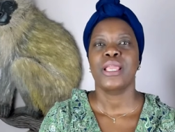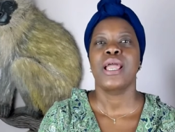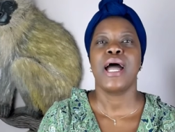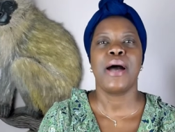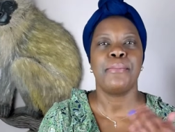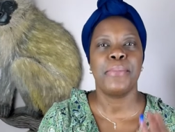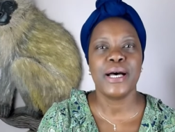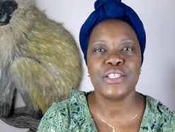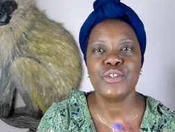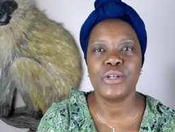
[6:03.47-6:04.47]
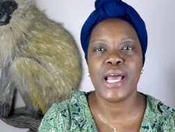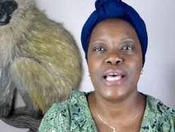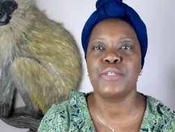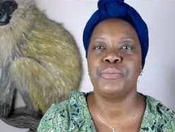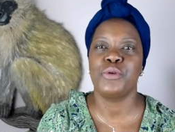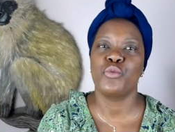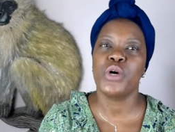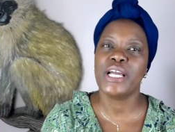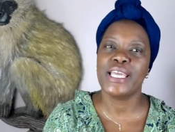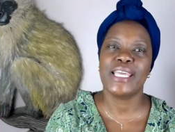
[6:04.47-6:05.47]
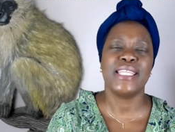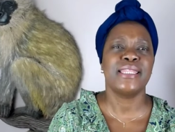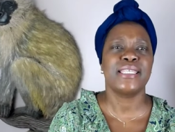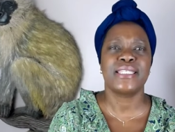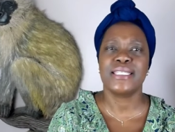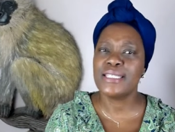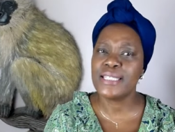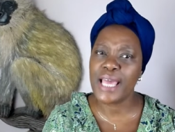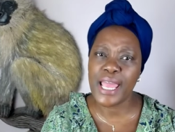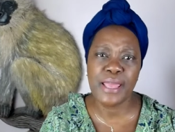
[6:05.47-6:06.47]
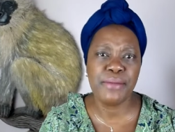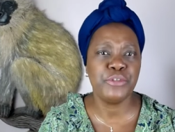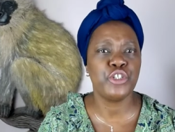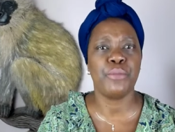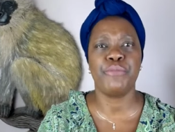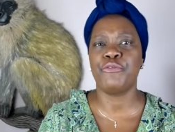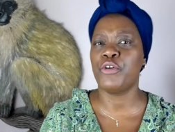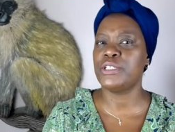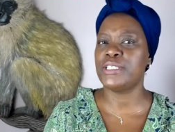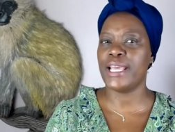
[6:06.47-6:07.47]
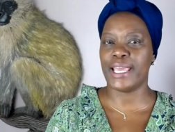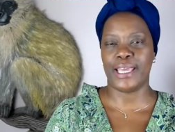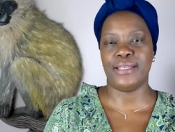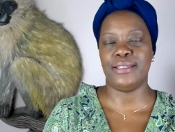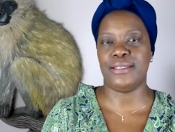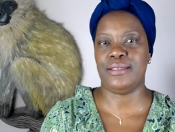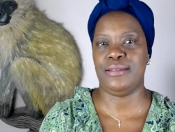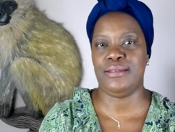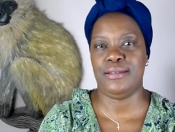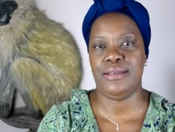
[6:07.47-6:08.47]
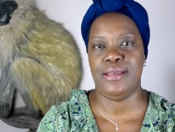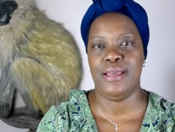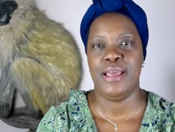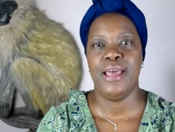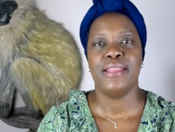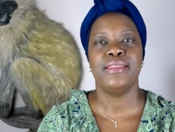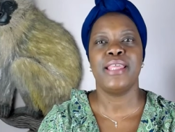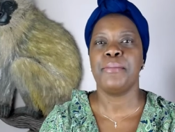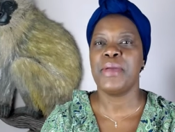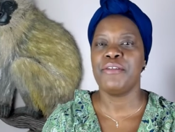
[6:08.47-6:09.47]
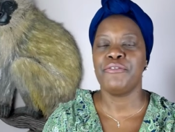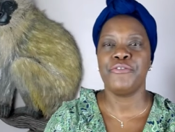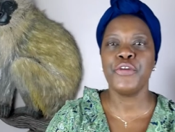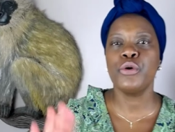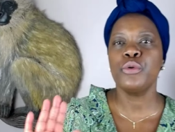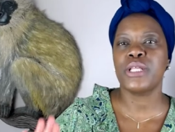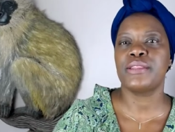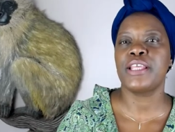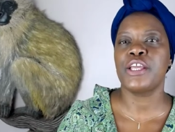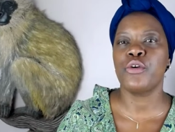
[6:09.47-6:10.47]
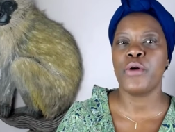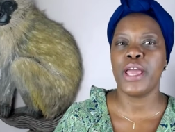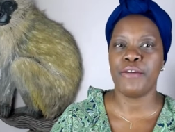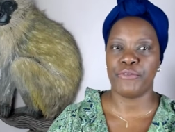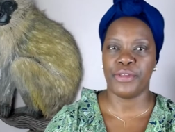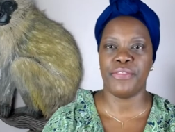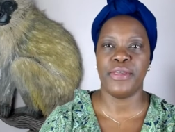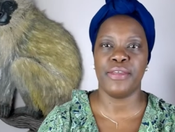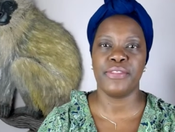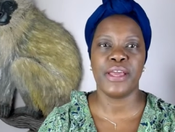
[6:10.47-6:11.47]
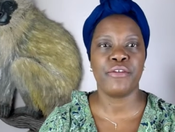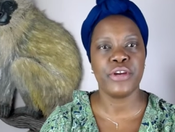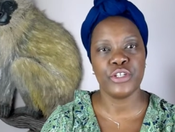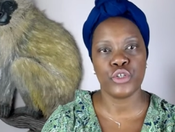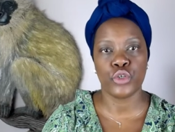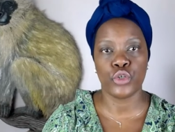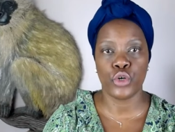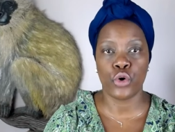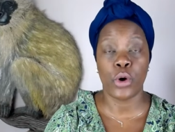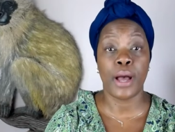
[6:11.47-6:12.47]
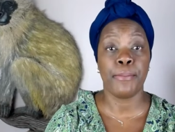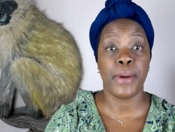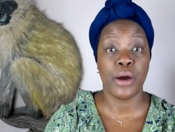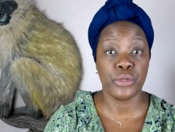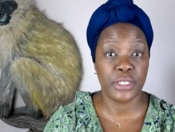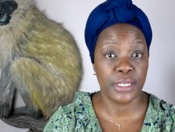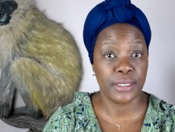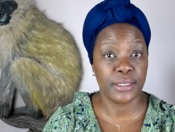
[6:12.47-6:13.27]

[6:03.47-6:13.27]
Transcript: a person has been working in the same job for decades. They may feel that they know everything there is to know about it.